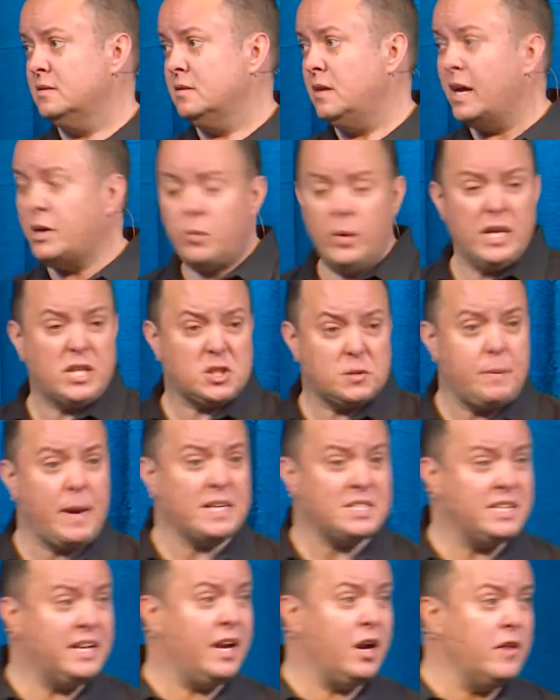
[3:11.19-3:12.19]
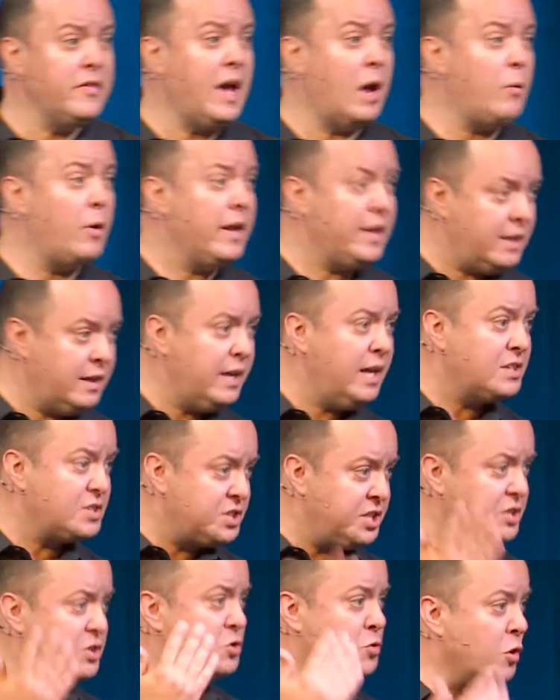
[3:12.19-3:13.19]
Like we expect to hear that. We're like, yes,
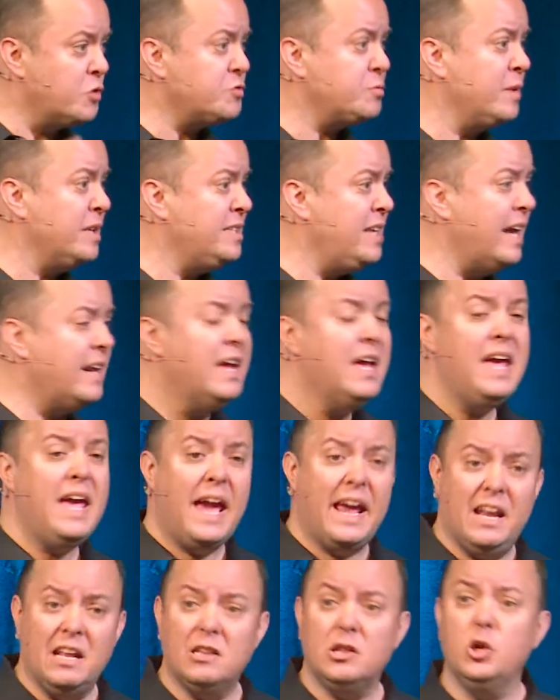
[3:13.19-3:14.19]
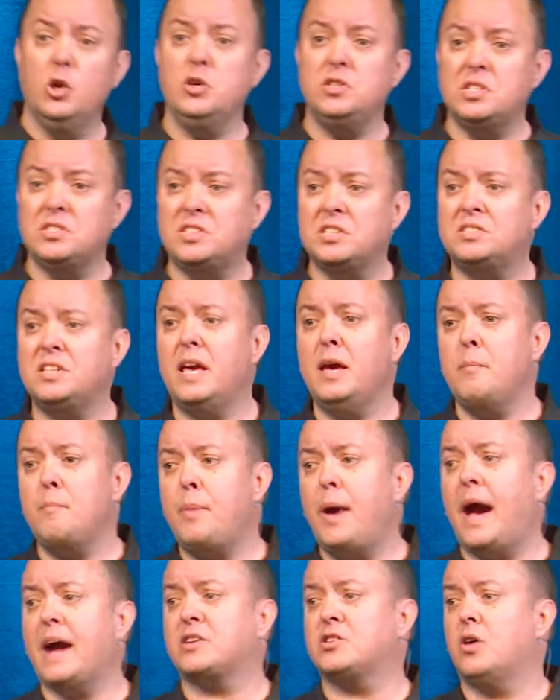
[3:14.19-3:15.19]
Jesus rose from the dead. And it loses its
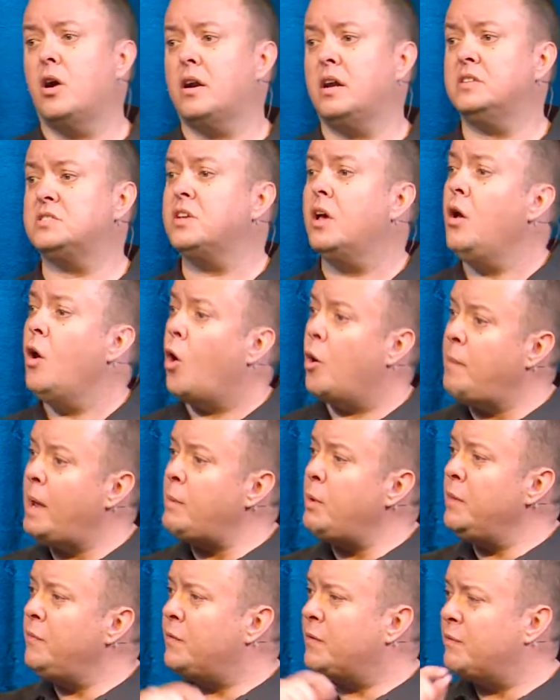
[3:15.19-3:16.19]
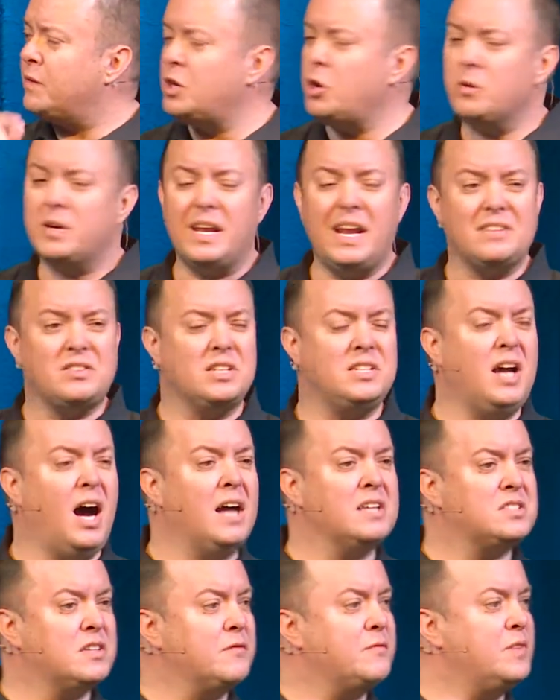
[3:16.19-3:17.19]
impact on us. Or maybe we don't connect the
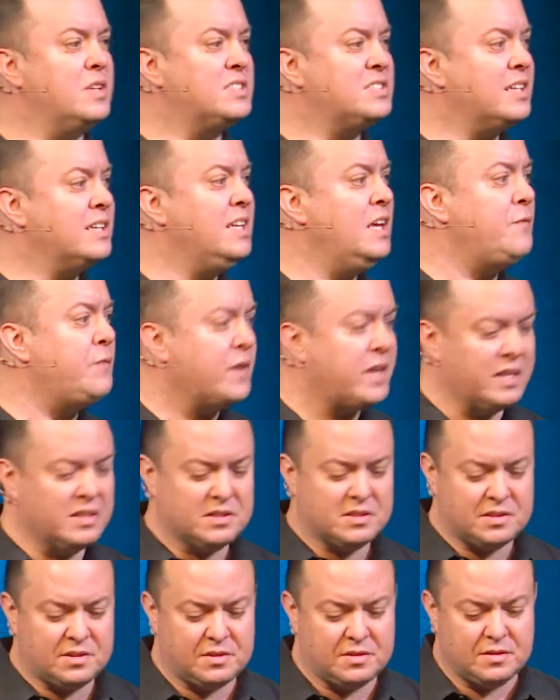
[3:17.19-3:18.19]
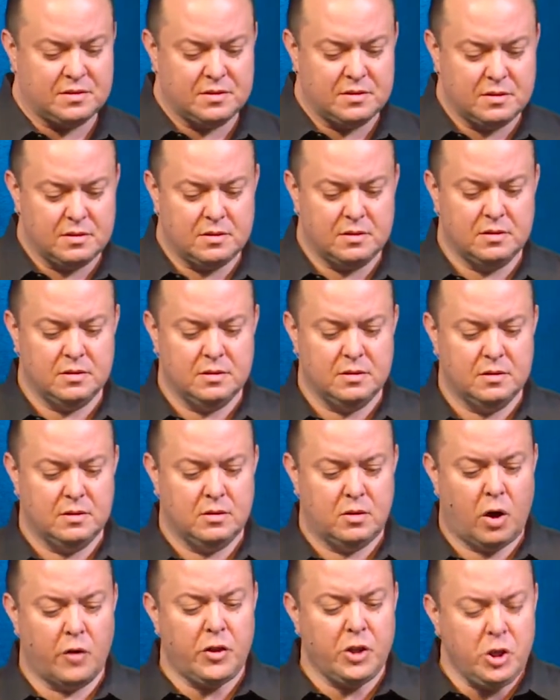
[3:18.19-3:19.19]
dots of the significance
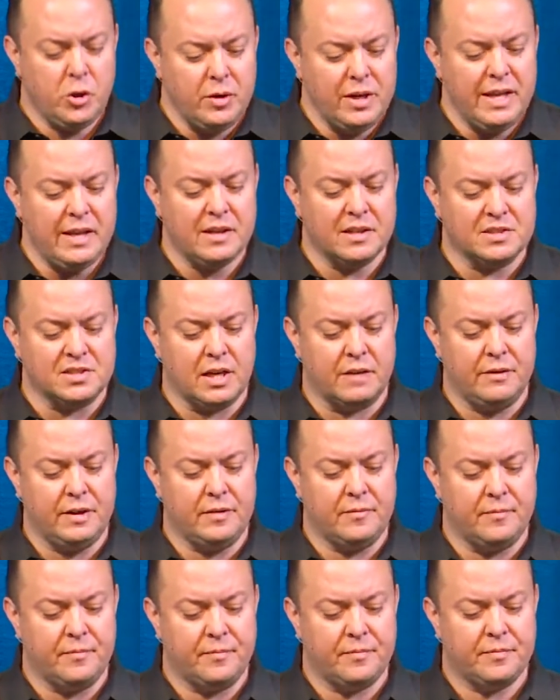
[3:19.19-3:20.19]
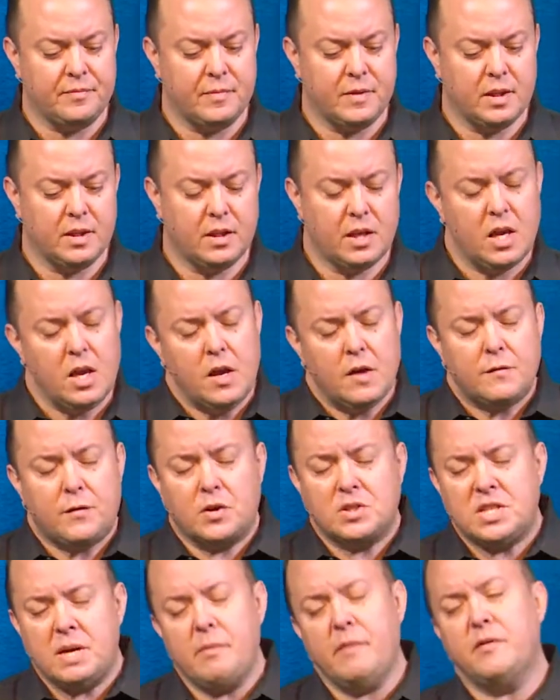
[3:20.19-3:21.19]
or the uniqueness of it. For
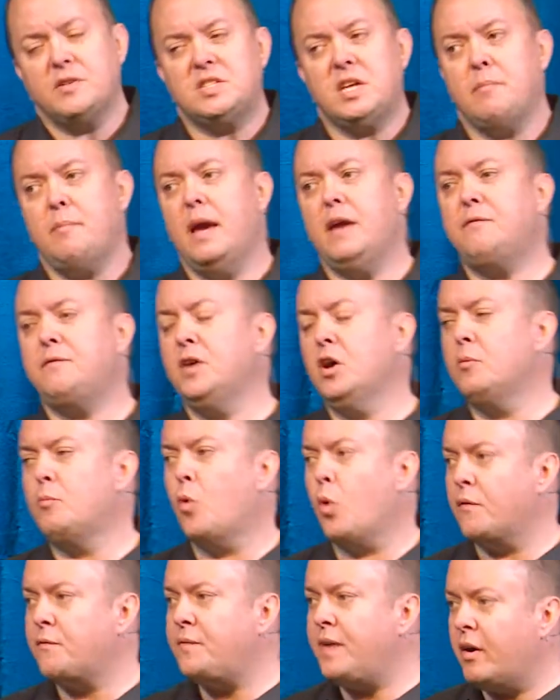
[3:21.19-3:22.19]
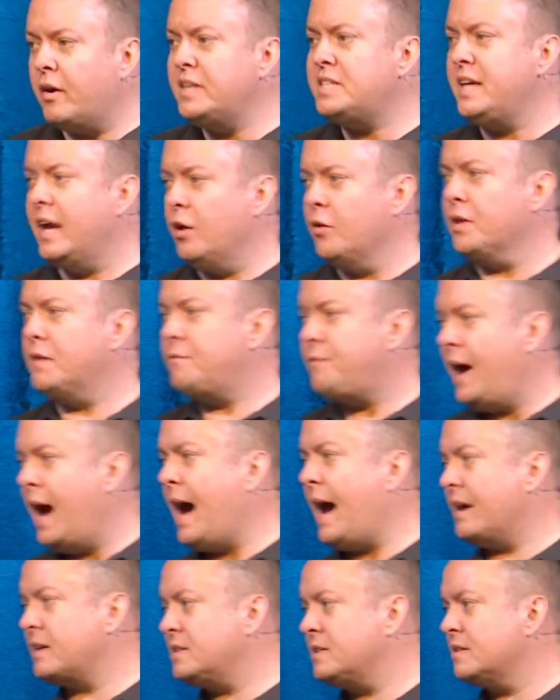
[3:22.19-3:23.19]
some of us, it may feel more fairy tale than
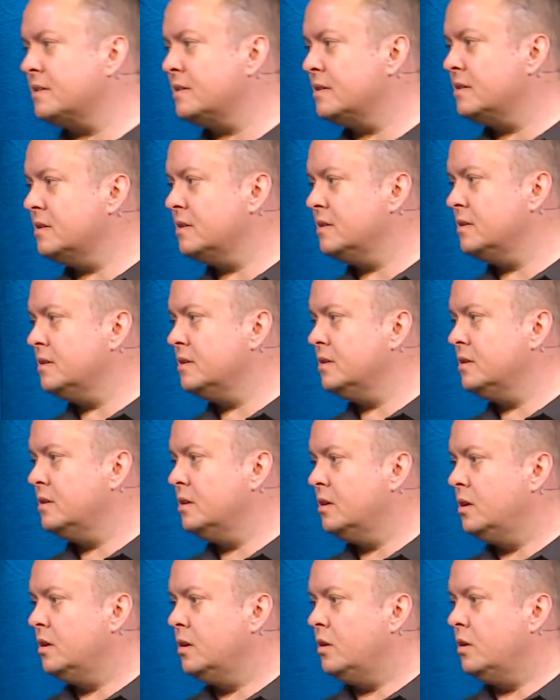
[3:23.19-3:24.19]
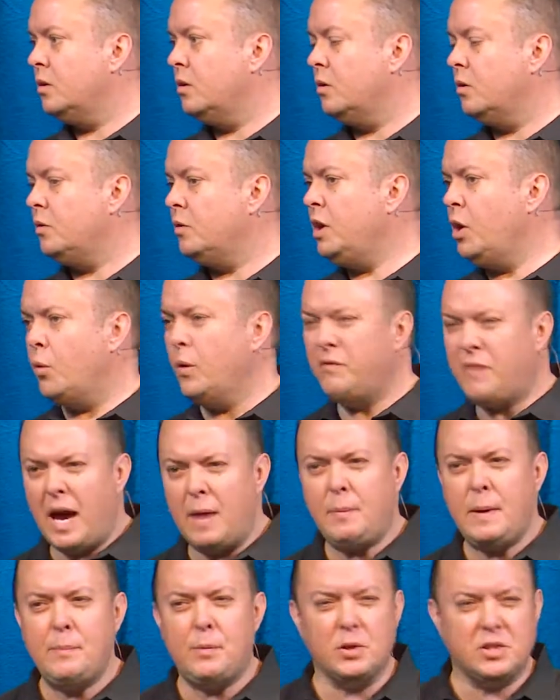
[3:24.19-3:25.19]
fact. You know, we've had
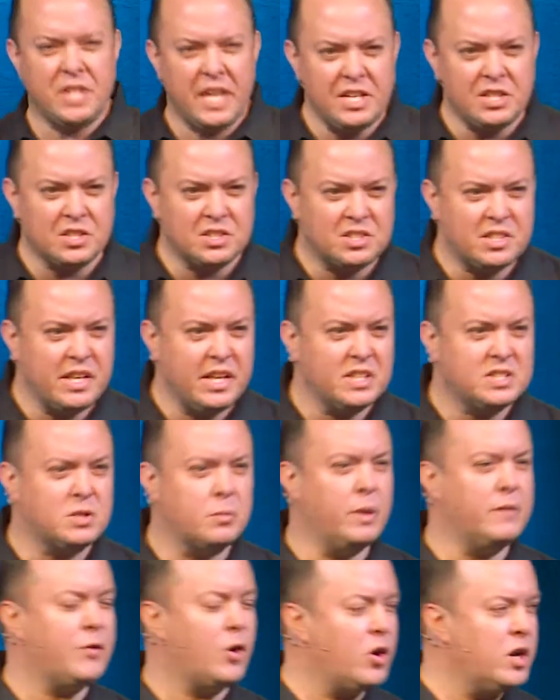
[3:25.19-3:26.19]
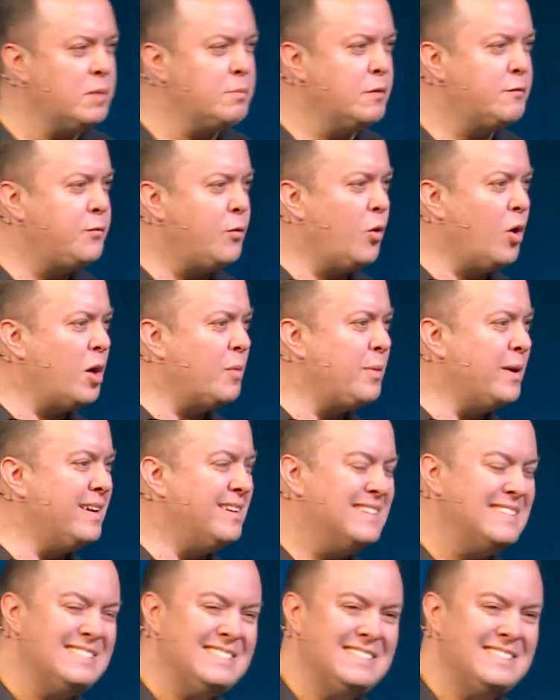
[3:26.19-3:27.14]
people teach us this and we've heard it before, but